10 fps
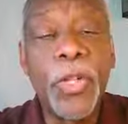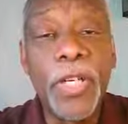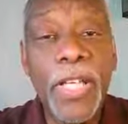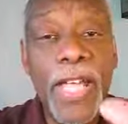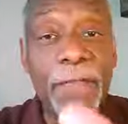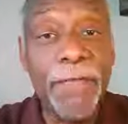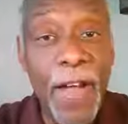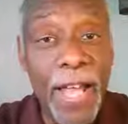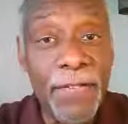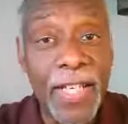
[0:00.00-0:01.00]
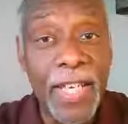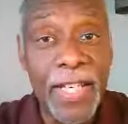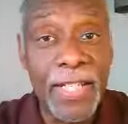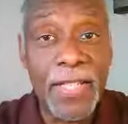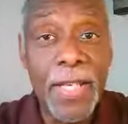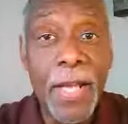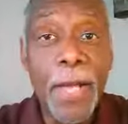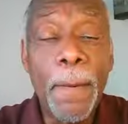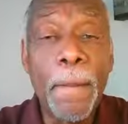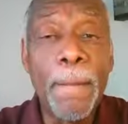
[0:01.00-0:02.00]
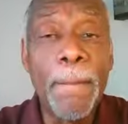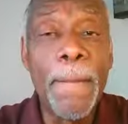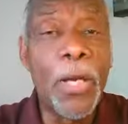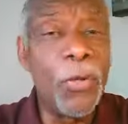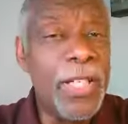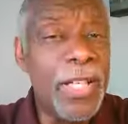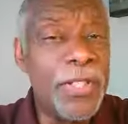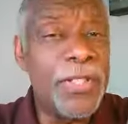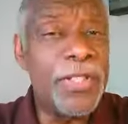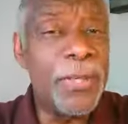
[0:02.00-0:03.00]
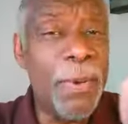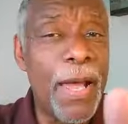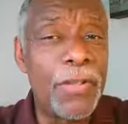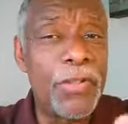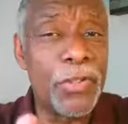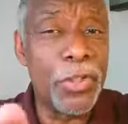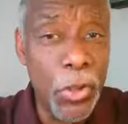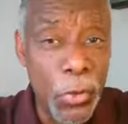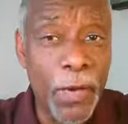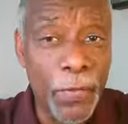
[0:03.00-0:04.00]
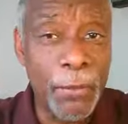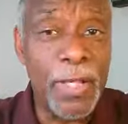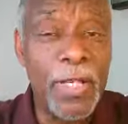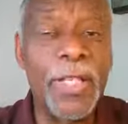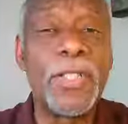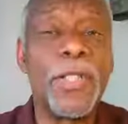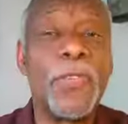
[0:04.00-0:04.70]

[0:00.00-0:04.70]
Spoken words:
he had five kids, but only tells us about two of them because